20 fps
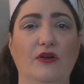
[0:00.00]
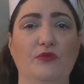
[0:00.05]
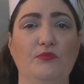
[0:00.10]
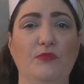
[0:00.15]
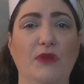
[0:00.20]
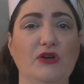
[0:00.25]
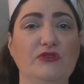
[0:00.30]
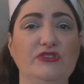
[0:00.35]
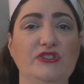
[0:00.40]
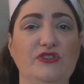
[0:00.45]

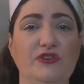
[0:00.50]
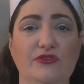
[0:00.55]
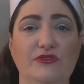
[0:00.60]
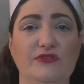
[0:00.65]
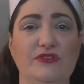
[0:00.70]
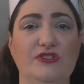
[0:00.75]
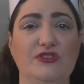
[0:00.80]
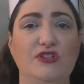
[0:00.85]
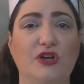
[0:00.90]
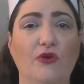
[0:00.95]
Most
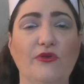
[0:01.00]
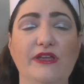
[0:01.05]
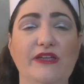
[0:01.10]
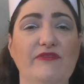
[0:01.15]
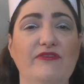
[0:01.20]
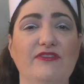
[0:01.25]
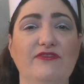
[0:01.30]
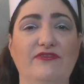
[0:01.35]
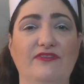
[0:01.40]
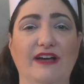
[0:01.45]
students don't
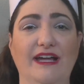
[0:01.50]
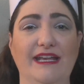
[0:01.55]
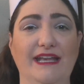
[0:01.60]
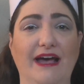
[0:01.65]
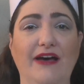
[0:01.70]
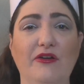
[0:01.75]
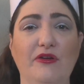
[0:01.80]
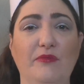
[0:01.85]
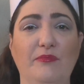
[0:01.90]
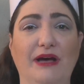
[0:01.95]
even find
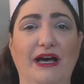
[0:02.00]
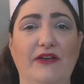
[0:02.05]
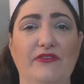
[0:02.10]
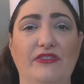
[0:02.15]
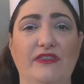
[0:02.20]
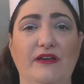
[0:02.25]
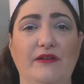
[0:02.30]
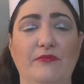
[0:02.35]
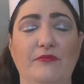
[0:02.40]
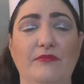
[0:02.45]
out
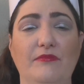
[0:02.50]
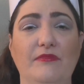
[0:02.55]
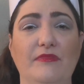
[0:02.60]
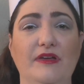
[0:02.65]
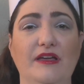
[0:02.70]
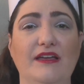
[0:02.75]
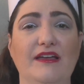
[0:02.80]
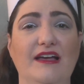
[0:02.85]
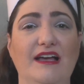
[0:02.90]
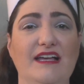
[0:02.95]
about them
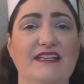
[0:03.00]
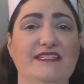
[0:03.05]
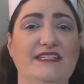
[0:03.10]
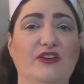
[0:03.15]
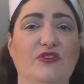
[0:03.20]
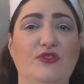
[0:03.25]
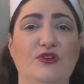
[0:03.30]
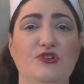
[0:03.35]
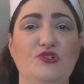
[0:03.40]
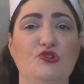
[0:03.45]

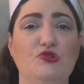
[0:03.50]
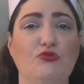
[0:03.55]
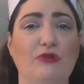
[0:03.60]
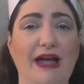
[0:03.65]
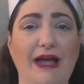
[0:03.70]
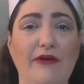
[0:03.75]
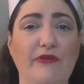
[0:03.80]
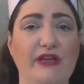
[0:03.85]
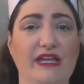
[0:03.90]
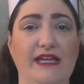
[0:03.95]
until they're
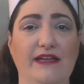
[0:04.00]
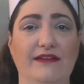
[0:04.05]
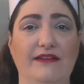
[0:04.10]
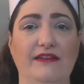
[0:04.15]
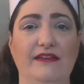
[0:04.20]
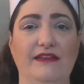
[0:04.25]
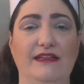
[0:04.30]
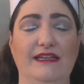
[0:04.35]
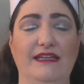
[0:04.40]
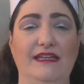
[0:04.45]
drowning
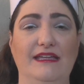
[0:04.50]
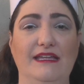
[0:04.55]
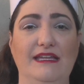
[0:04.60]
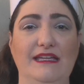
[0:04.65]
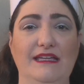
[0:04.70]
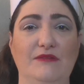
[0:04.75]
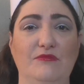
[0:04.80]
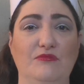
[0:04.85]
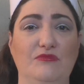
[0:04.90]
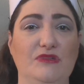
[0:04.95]

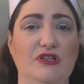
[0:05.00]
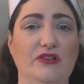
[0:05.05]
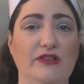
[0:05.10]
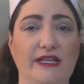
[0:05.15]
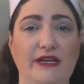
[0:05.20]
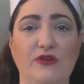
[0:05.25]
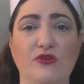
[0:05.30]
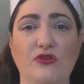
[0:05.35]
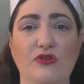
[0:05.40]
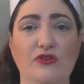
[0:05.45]
in
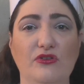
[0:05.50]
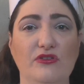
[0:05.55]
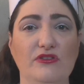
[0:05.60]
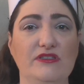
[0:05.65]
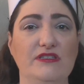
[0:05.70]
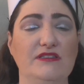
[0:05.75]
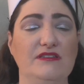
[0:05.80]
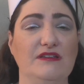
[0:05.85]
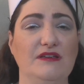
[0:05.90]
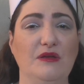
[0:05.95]

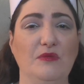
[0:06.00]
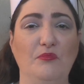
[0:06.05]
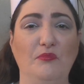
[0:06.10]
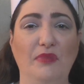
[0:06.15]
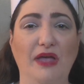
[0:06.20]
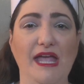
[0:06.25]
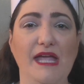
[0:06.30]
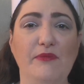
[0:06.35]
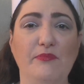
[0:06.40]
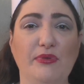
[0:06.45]
clinicals,
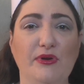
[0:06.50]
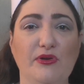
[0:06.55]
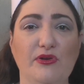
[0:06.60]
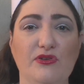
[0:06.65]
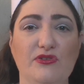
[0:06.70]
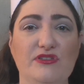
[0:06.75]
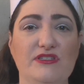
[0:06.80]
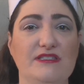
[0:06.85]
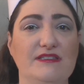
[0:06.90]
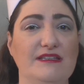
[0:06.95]

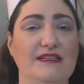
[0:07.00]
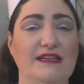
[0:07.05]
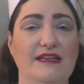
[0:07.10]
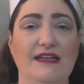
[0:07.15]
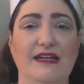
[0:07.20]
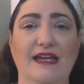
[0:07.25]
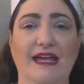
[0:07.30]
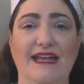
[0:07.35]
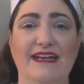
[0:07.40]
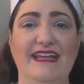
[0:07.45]
papers,
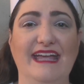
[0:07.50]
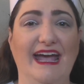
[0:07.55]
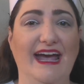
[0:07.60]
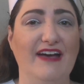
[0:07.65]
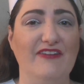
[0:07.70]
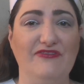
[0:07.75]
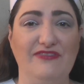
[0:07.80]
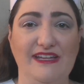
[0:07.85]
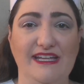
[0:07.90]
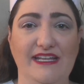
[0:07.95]
and
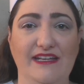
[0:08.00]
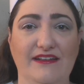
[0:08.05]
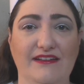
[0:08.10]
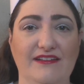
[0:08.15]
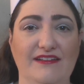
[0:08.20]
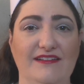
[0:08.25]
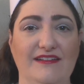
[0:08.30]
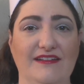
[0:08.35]
caffeine.